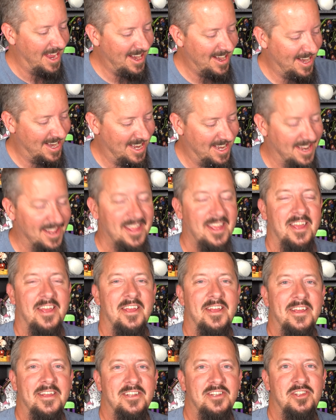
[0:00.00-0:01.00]
All right.
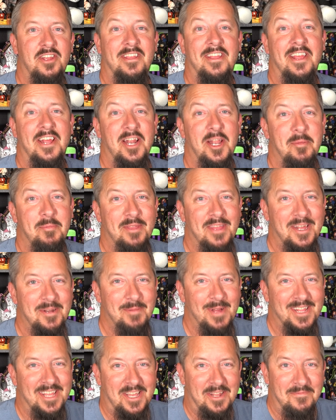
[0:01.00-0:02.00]
She's a little upset
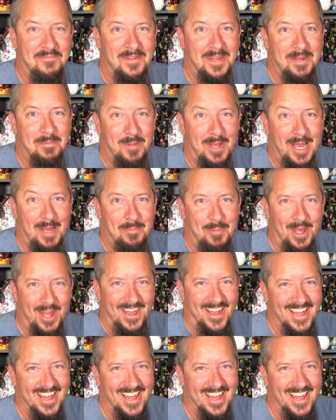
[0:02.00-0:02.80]
about the confetti pop.